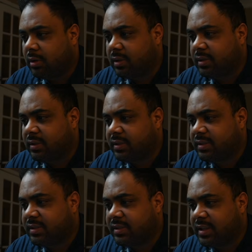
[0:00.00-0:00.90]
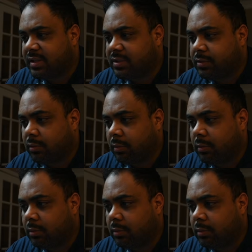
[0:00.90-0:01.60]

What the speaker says: Stencil